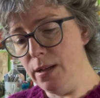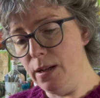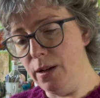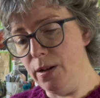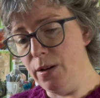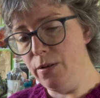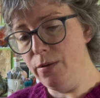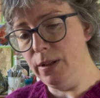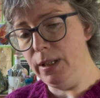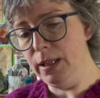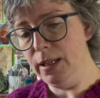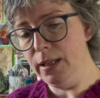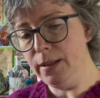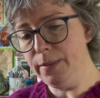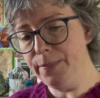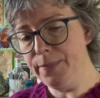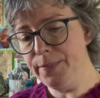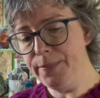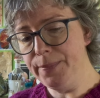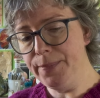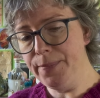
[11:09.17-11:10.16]
acrylic,
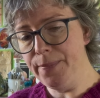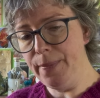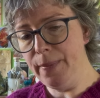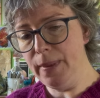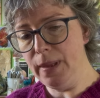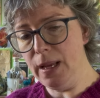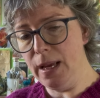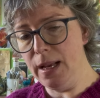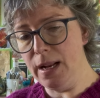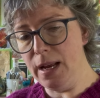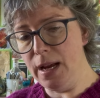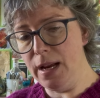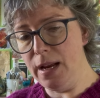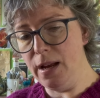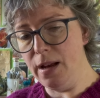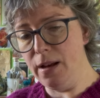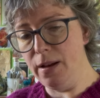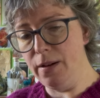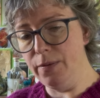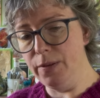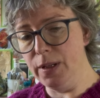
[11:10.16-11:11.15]
and I
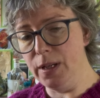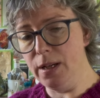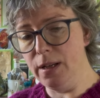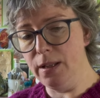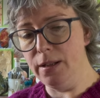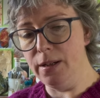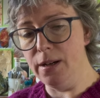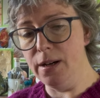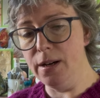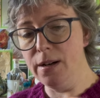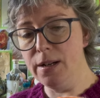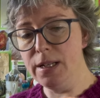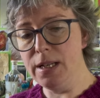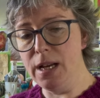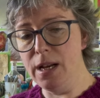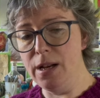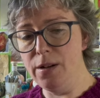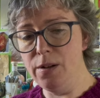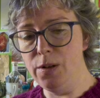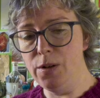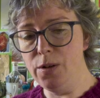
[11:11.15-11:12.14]
have the colour
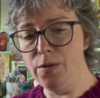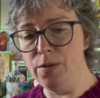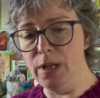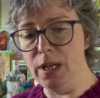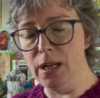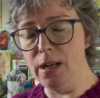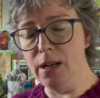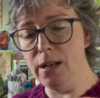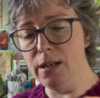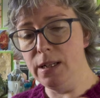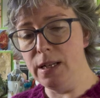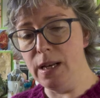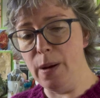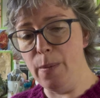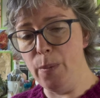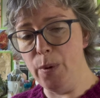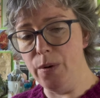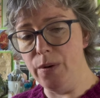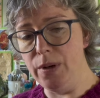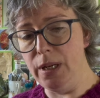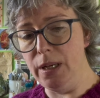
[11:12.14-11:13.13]
Tangerine
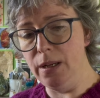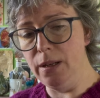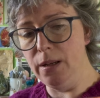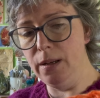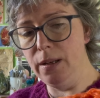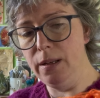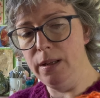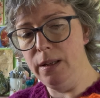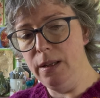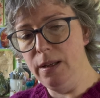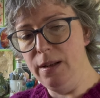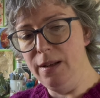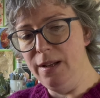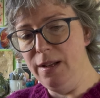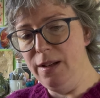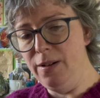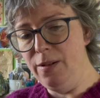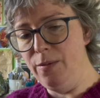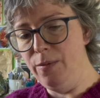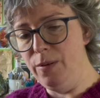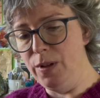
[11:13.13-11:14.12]
Tambourine,
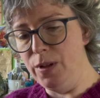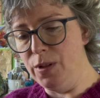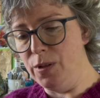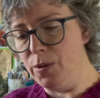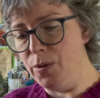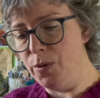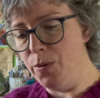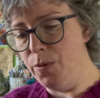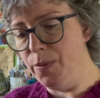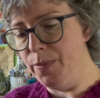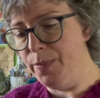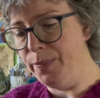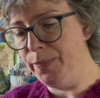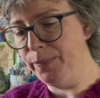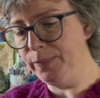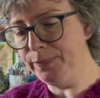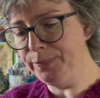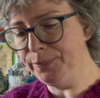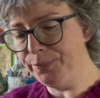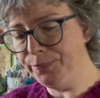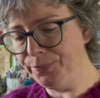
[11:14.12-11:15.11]
which is cool.
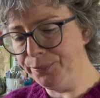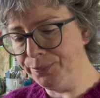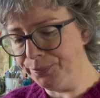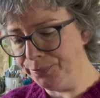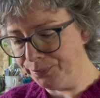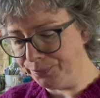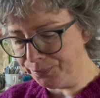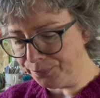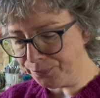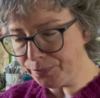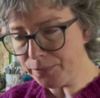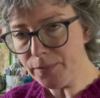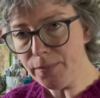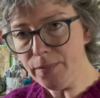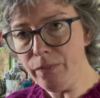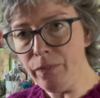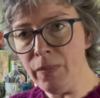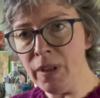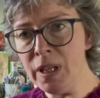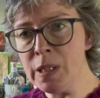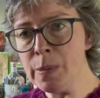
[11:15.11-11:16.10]

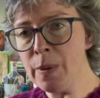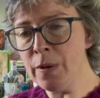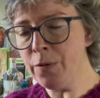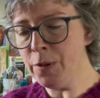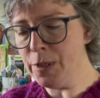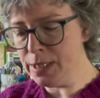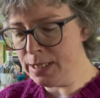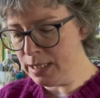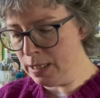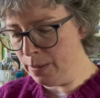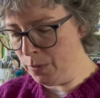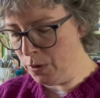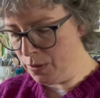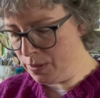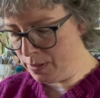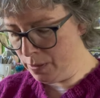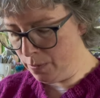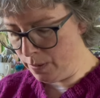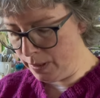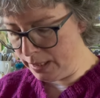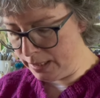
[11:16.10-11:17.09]
It's my first time
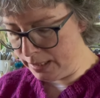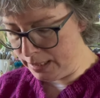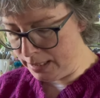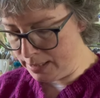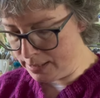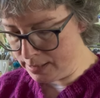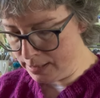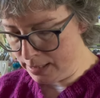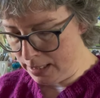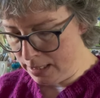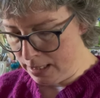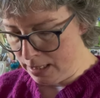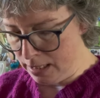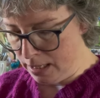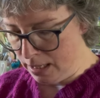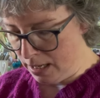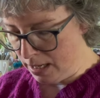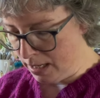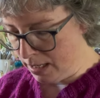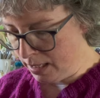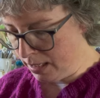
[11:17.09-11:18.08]
using one of these,
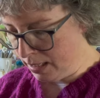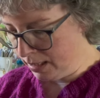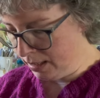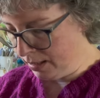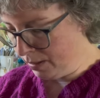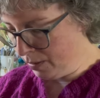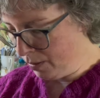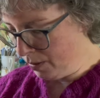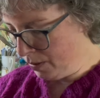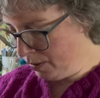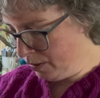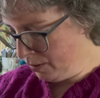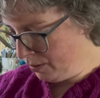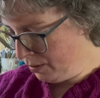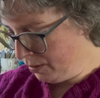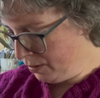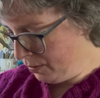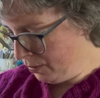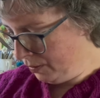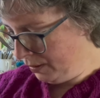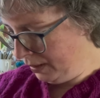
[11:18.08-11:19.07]
and the
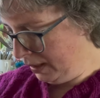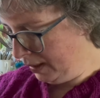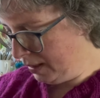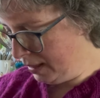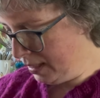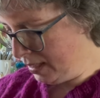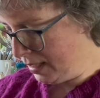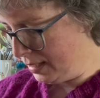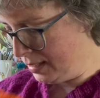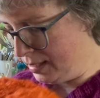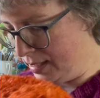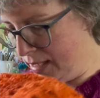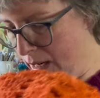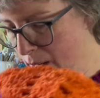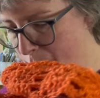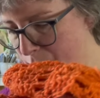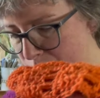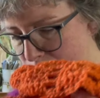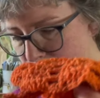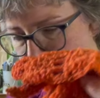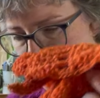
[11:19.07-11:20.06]
only thing I'd say
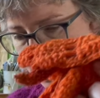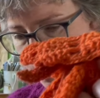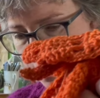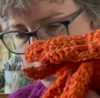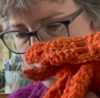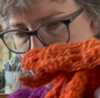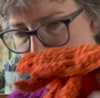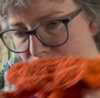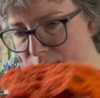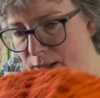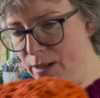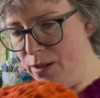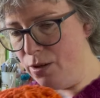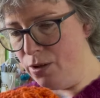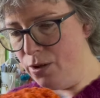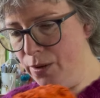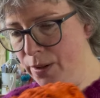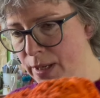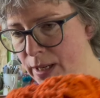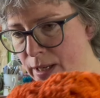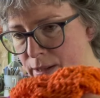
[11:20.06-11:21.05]
about it is the
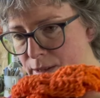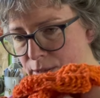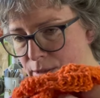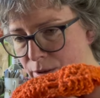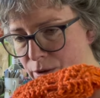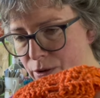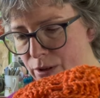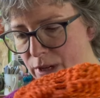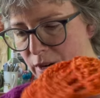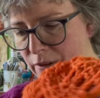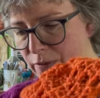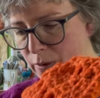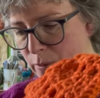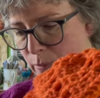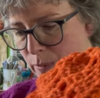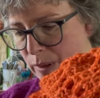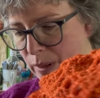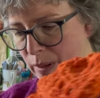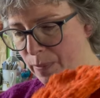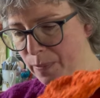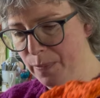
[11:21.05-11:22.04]
joins are driving
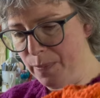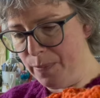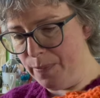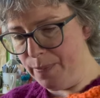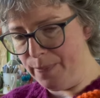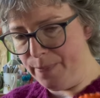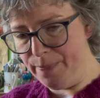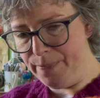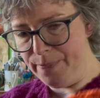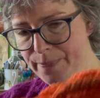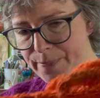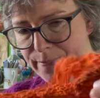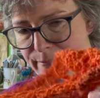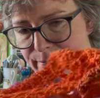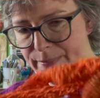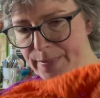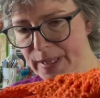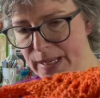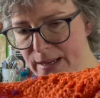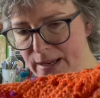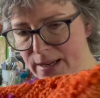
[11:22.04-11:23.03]
me
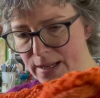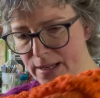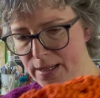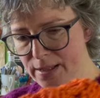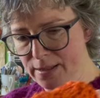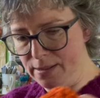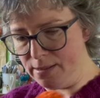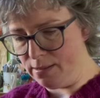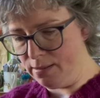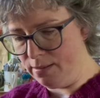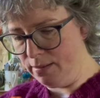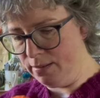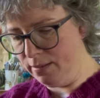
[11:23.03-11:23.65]
bananas,